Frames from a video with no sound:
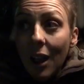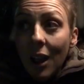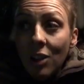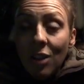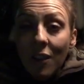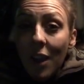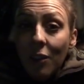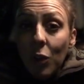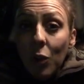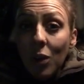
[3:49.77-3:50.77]
I'd rather
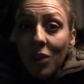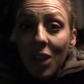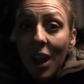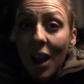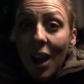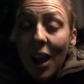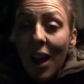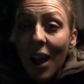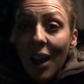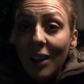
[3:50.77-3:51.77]
have all of that
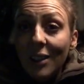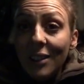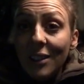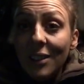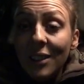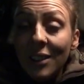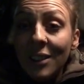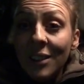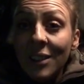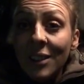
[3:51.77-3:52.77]
and
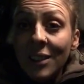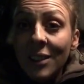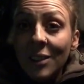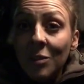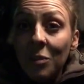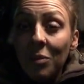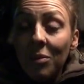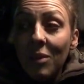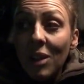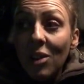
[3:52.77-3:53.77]

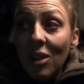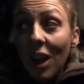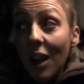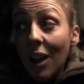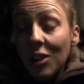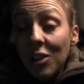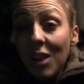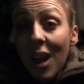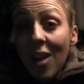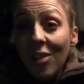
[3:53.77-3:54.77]
look like I do
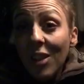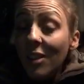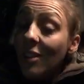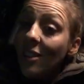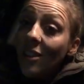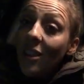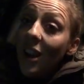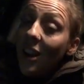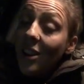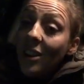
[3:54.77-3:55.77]
now than look
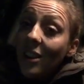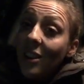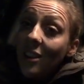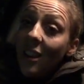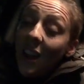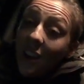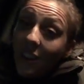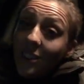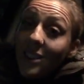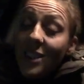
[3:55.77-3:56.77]
like I did then.
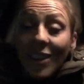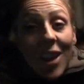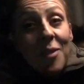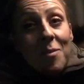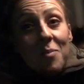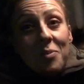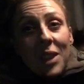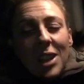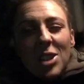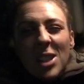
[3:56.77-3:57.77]
So yeah,
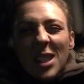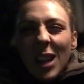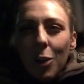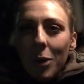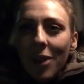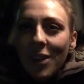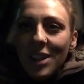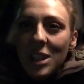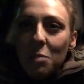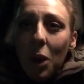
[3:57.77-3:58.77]
just a little bit of
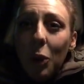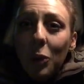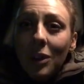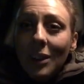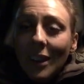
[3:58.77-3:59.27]
inspo.